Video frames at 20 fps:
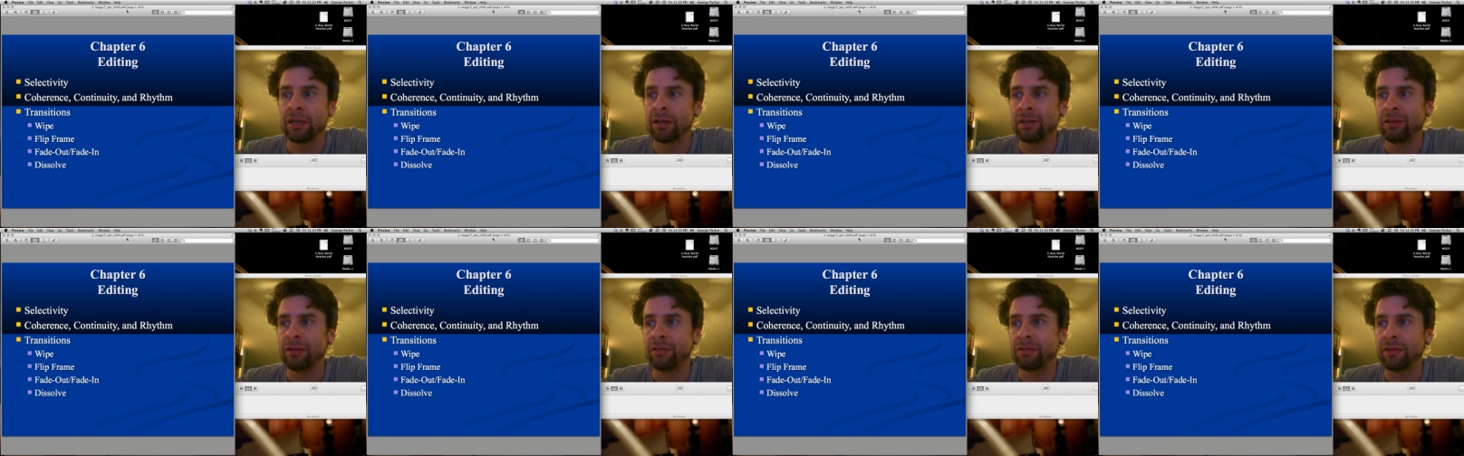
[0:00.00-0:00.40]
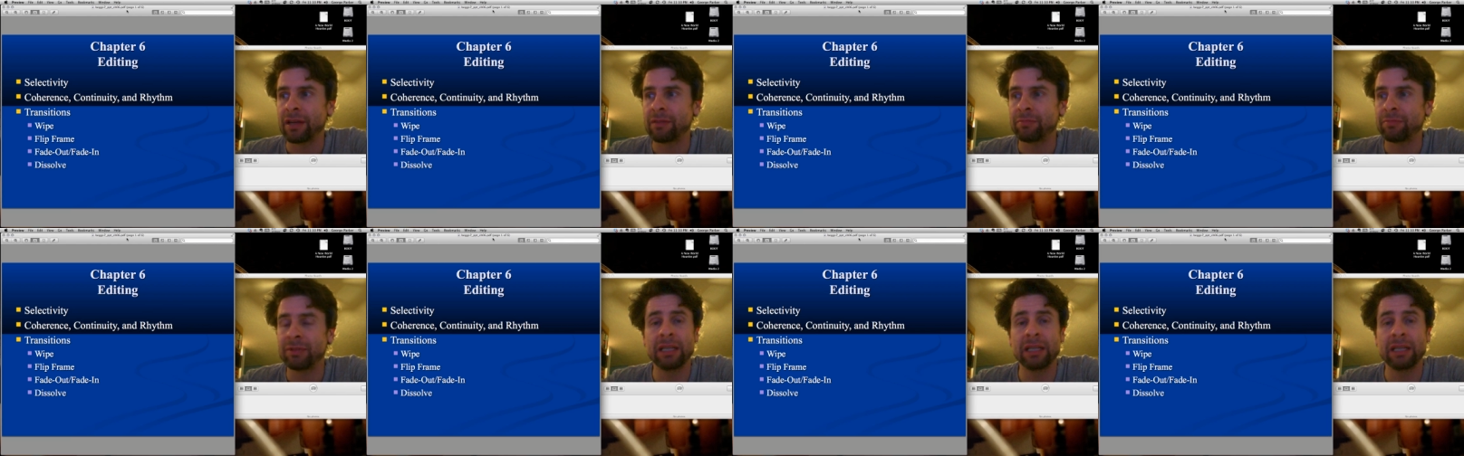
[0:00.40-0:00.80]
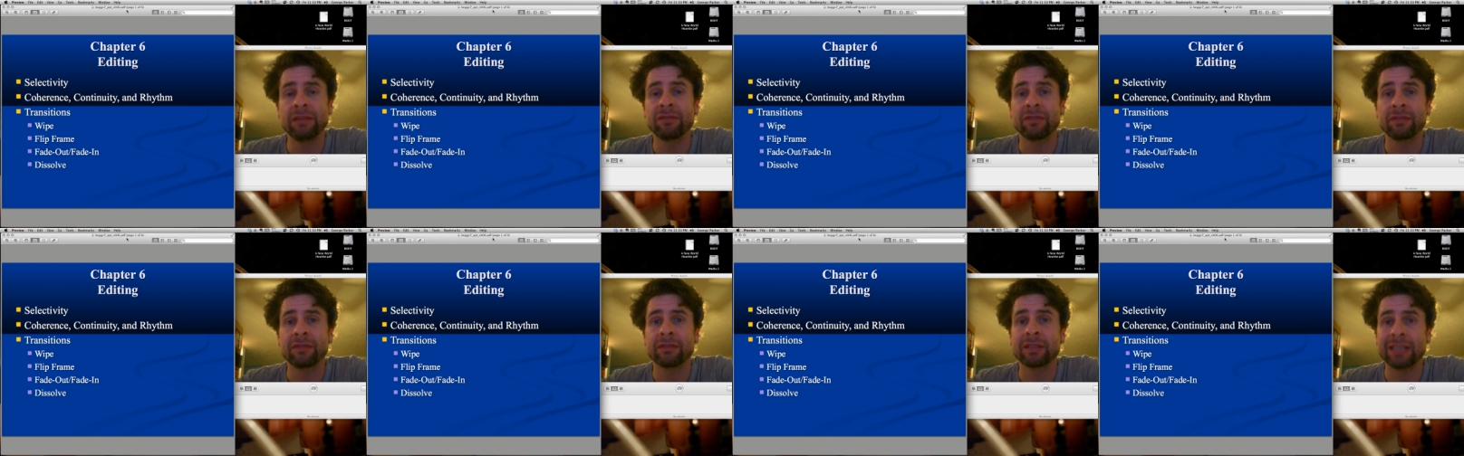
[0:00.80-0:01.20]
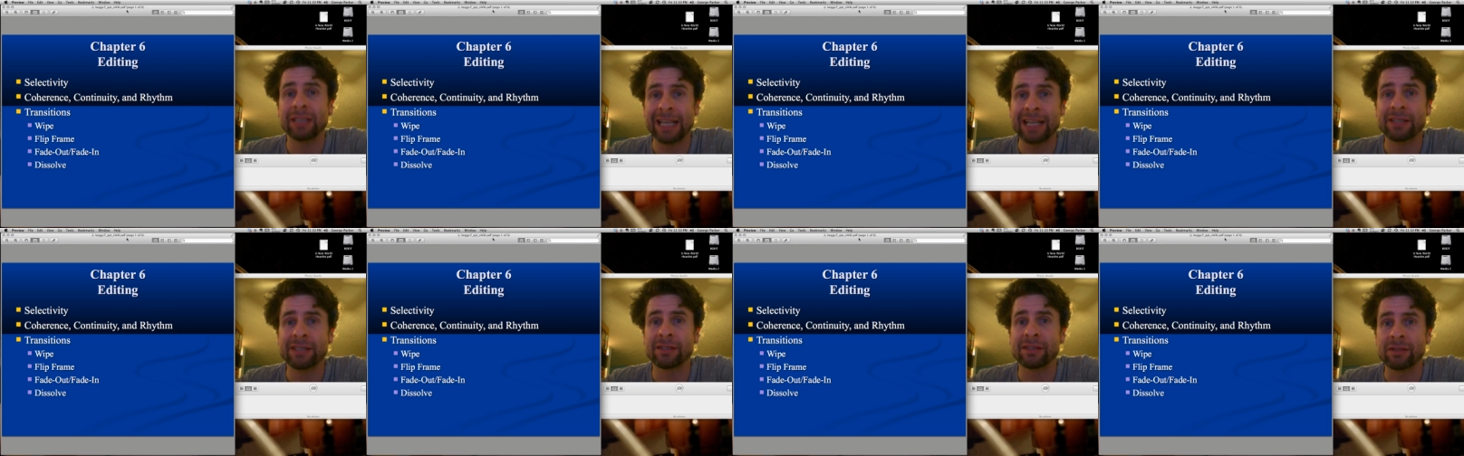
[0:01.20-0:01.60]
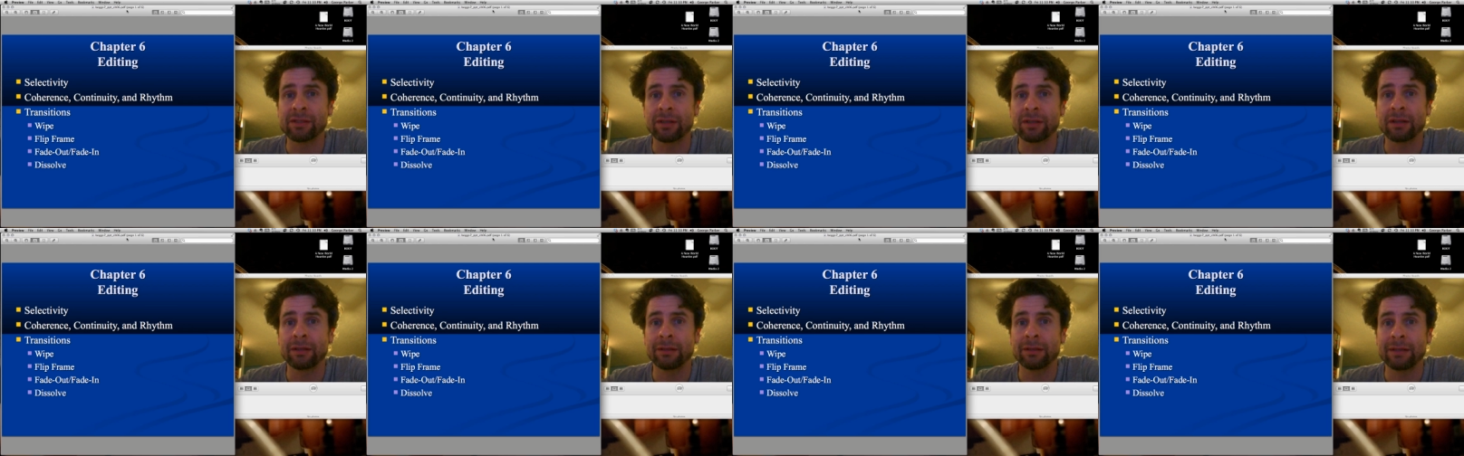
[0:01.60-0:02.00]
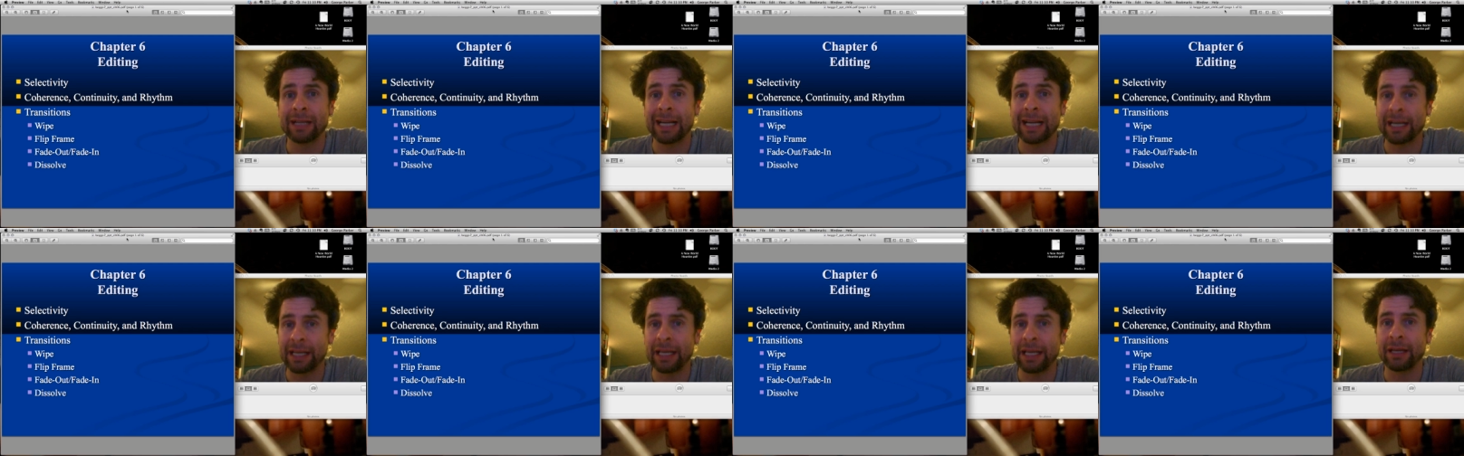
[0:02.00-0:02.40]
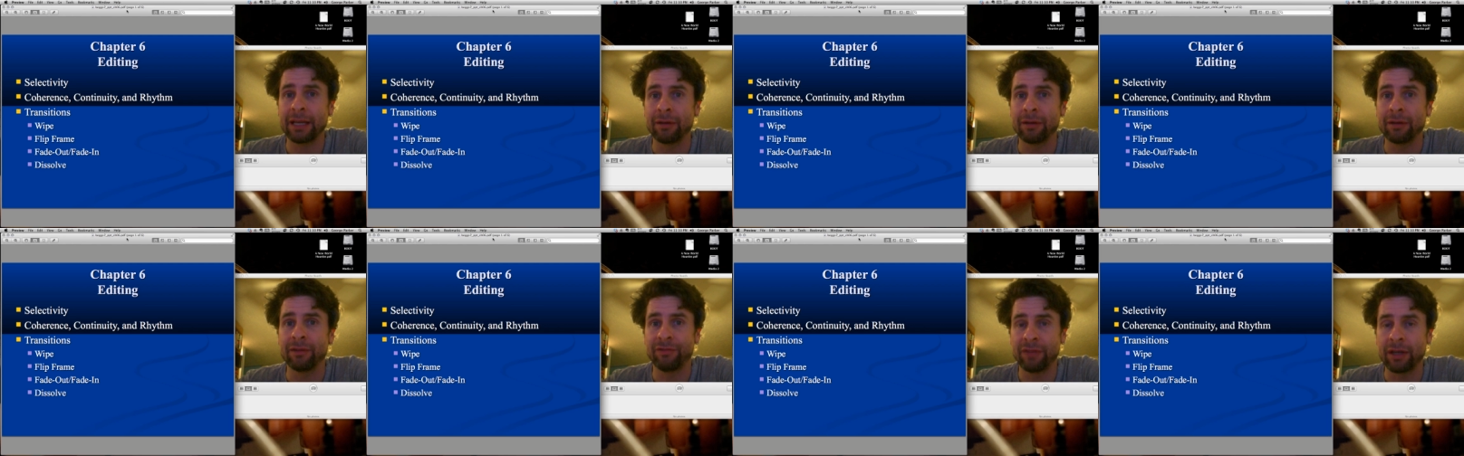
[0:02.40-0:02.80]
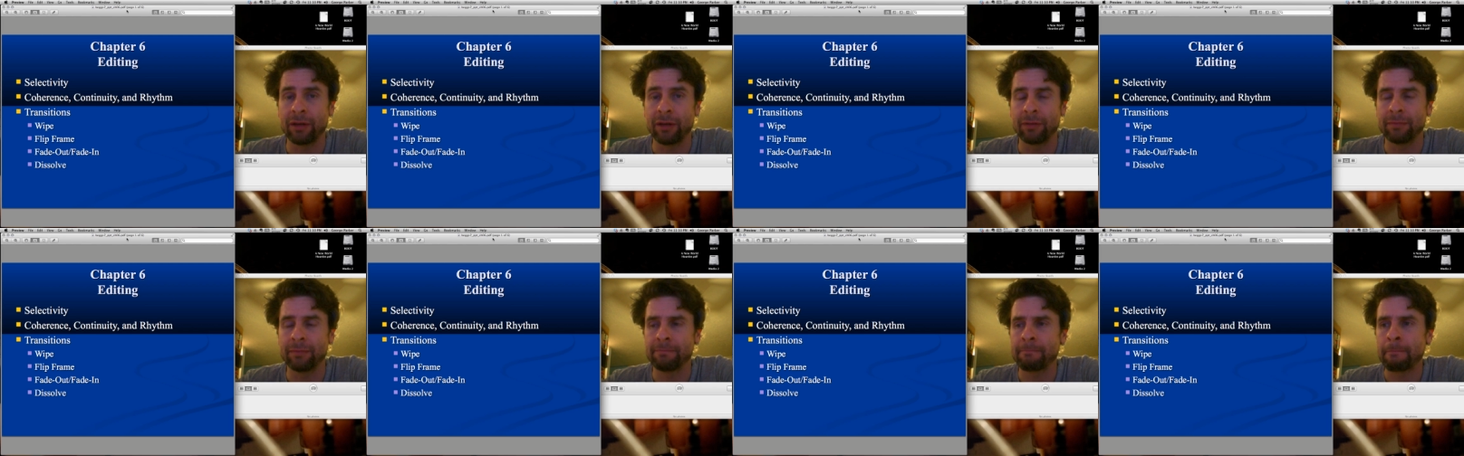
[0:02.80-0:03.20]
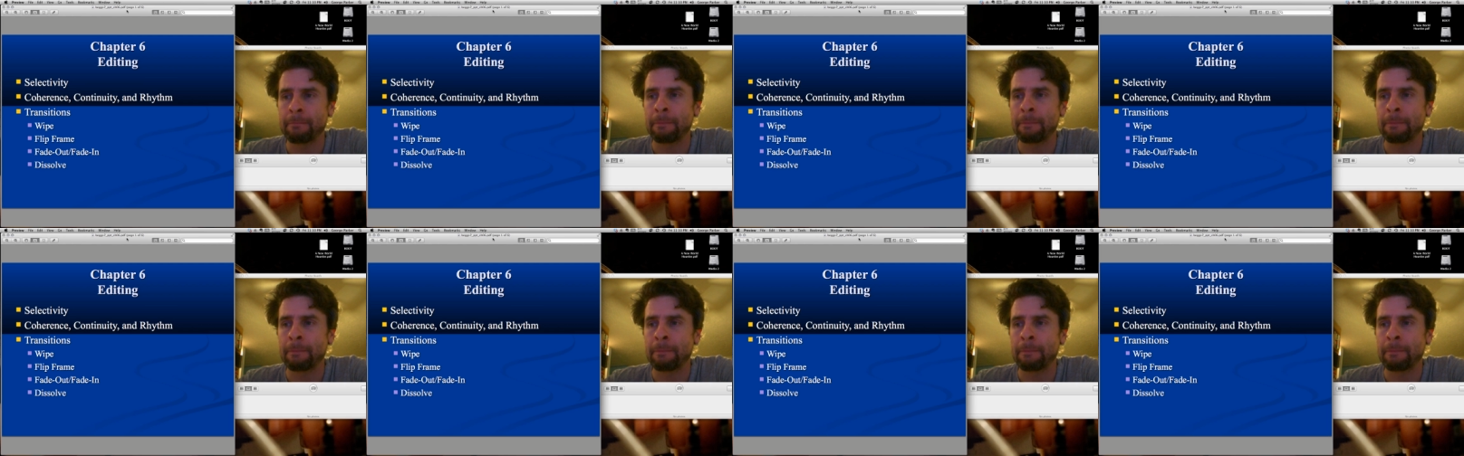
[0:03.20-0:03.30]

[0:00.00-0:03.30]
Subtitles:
You've had plenty of classes on how to edit a film.